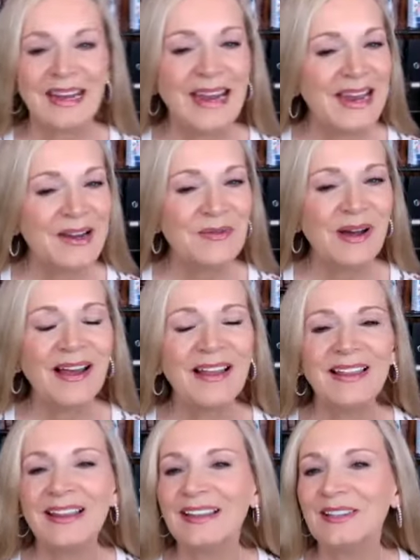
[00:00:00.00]
Hey,
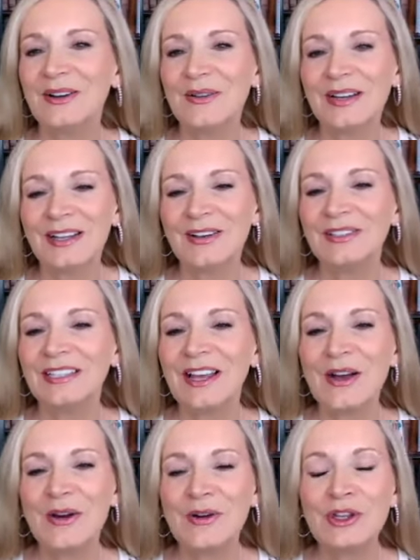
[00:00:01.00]
well, hello, hello,
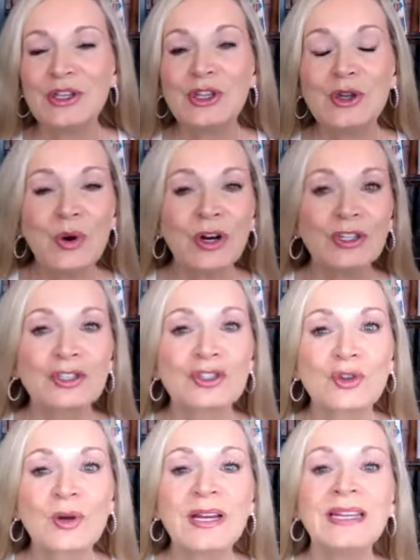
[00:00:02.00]
hello. You are
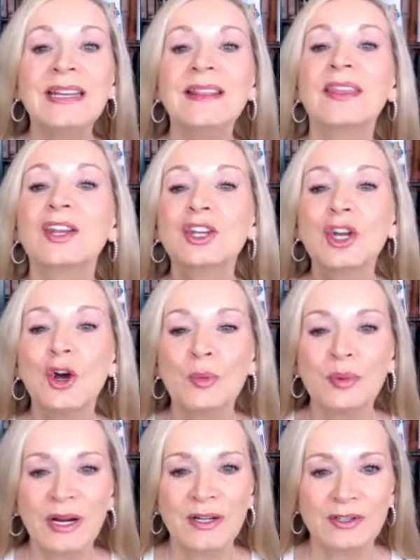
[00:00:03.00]
joining the Know
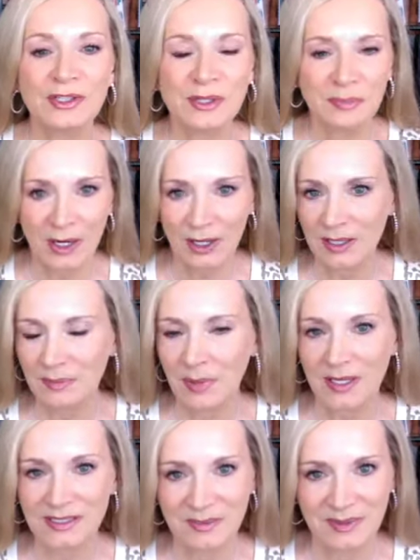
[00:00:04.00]
Brainerz Empowering
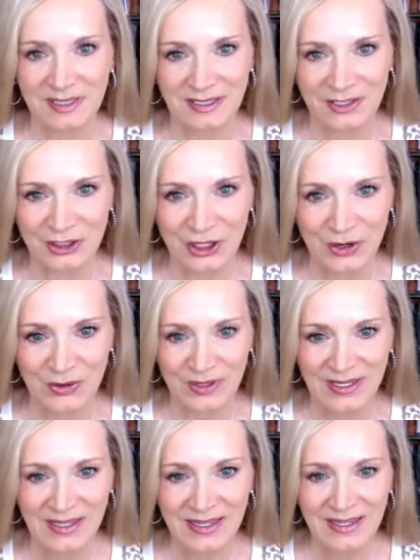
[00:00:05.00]
Possibilities Show.
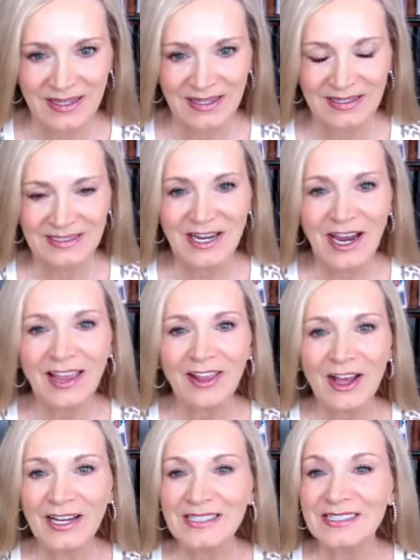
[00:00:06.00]

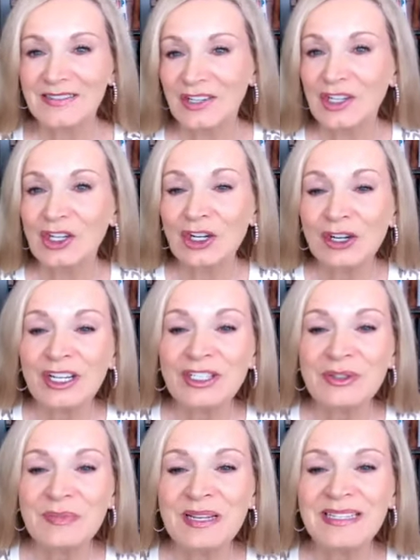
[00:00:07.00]
Dialogues of
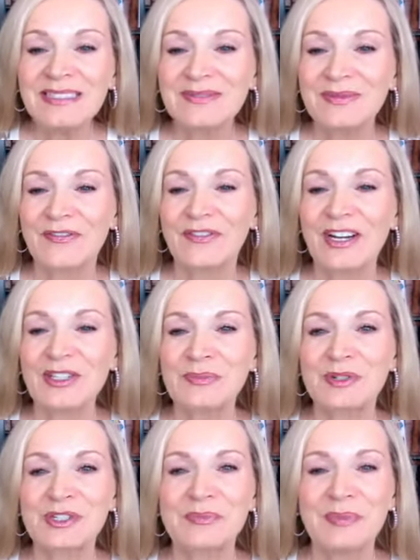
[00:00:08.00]
encouragement with fresh
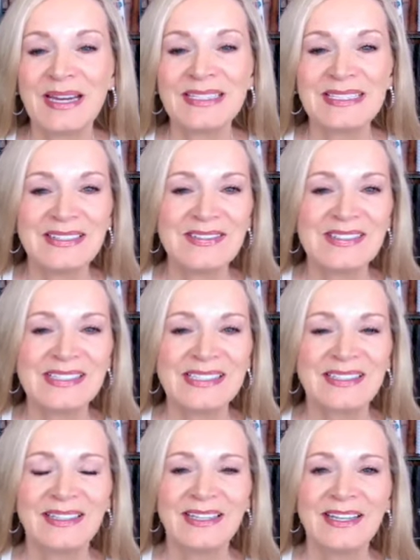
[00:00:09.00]
perspectives,
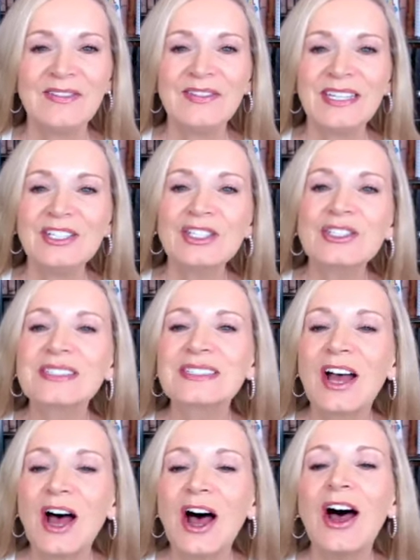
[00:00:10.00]
invitations to
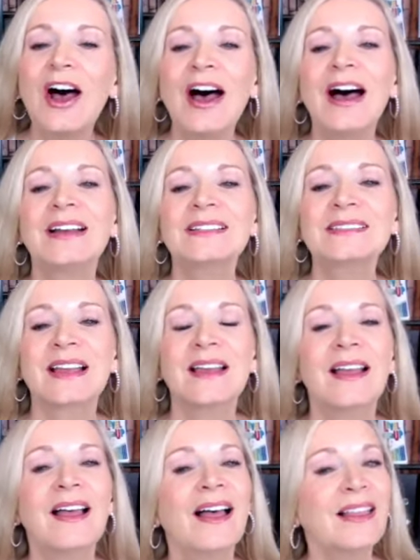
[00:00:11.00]
ahas,
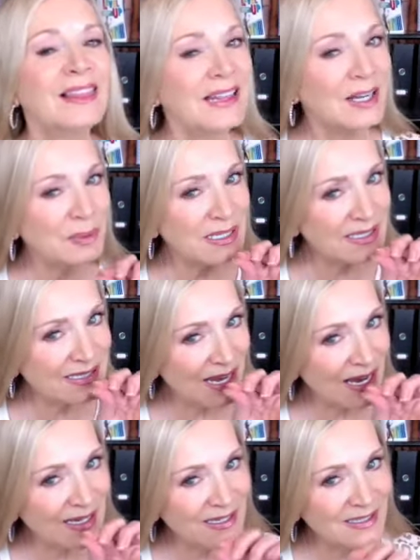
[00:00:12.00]
a little bit of
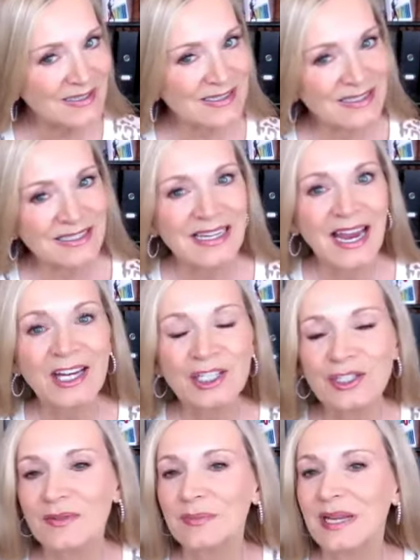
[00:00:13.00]
science, and a
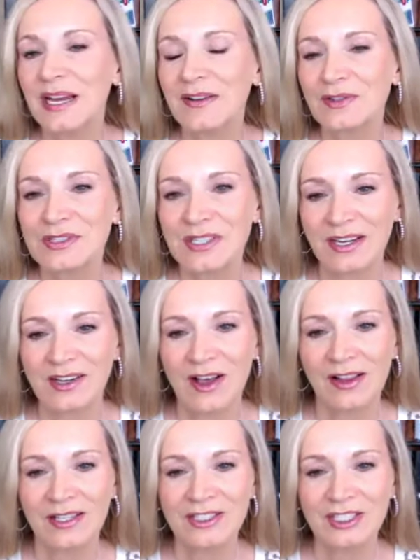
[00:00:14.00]
dash of behavioral
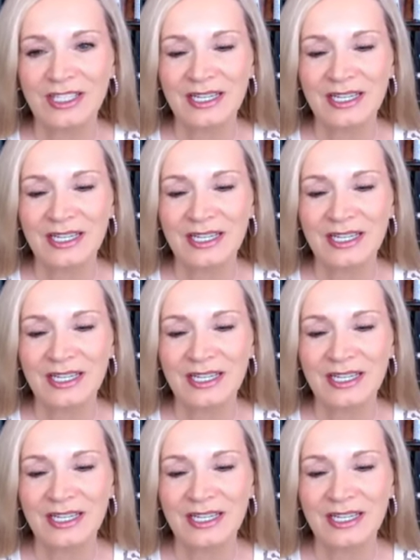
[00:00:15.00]
psychology,